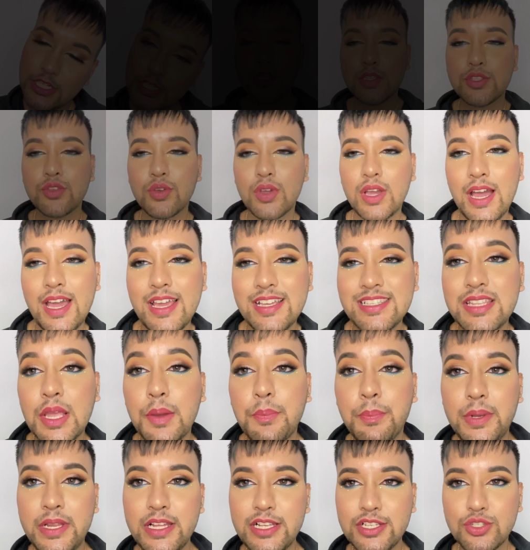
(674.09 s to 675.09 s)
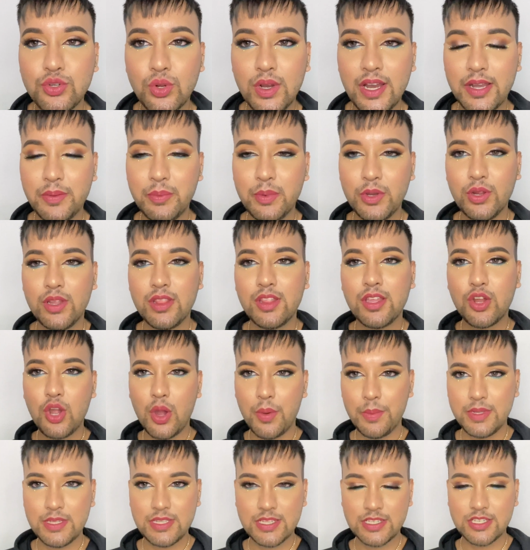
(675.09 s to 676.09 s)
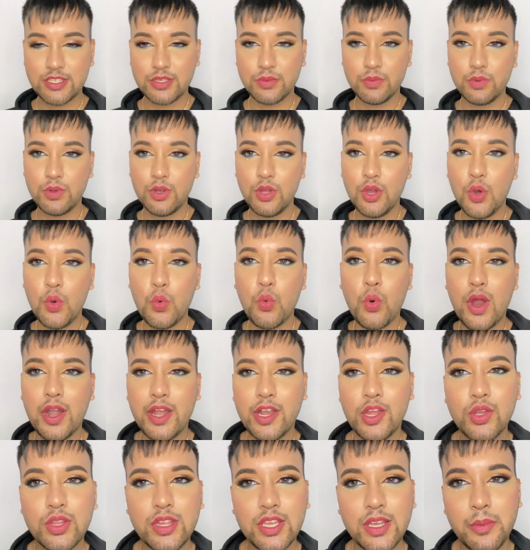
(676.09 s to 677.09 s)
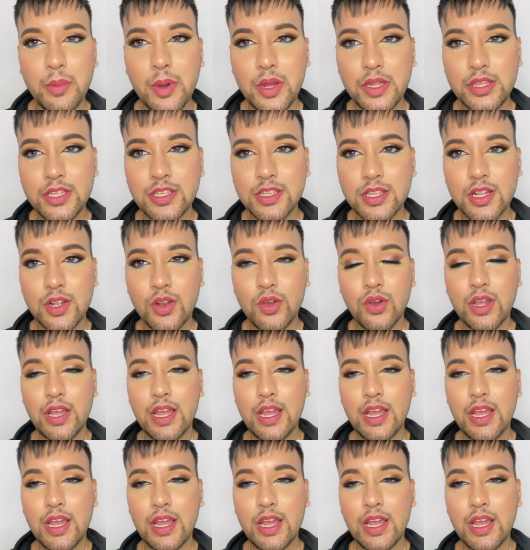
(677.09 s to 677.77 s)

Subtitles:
So guys, please do let me know in the comment section below what do you think about this look,